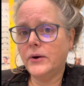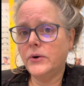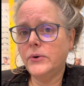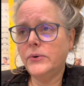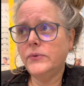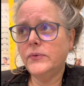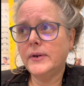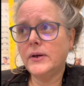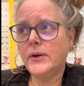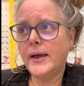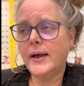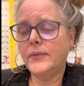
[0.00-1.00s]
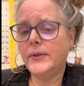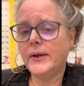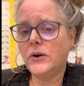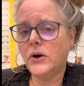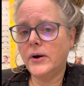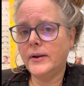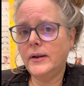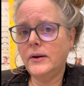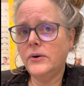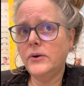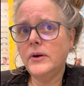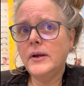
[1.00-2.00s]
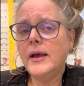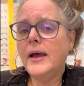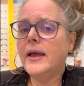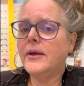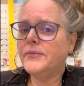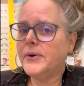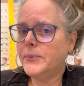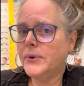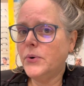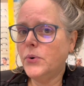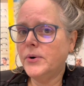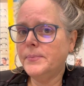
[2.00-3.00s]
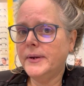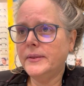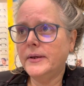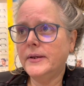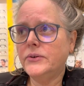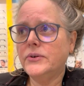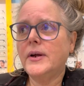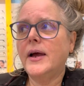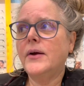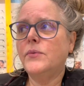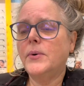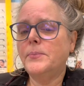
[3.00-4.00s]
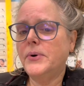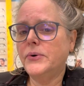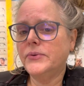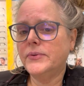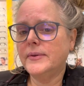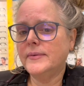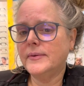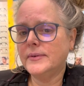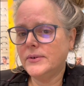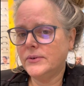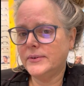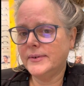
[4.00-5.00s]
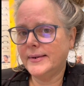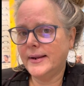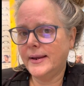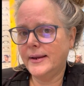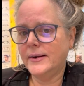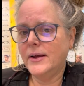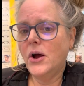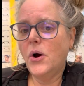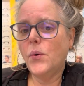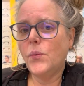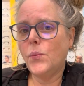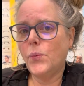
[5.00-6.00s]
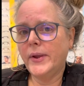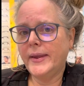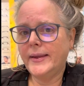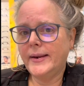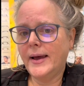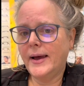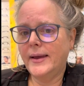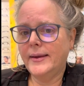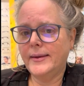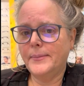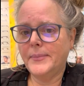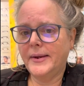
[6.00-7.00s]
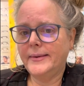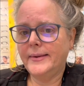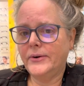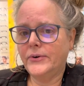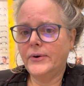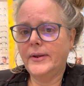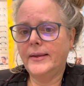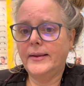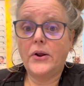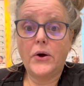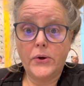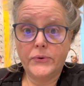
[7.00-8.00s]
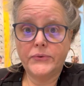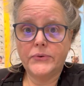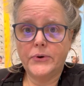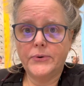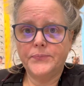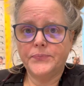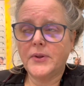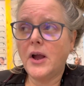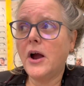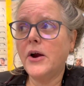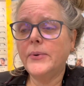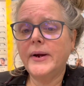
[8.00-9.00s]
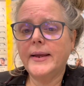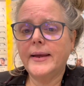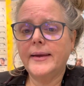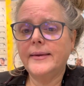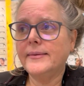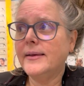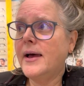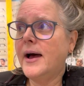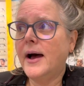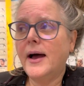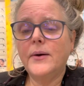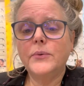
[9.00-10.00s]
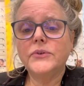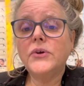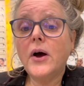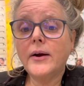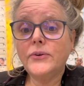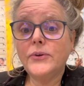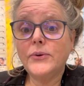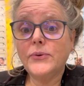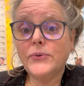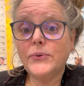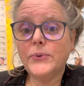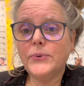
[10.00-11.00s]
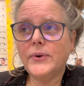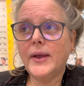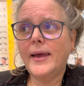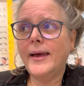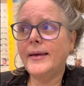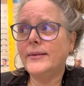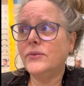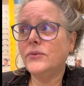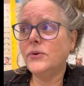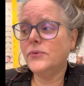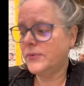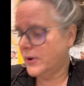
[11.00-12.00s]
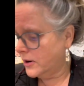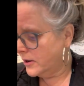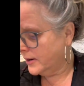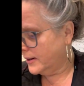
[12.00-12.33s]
goes, and I'll add that on here. If I record my lunch, I won't post this until tonight when I get my dinner in also. All right, guys, I will talk to you soon. And so far,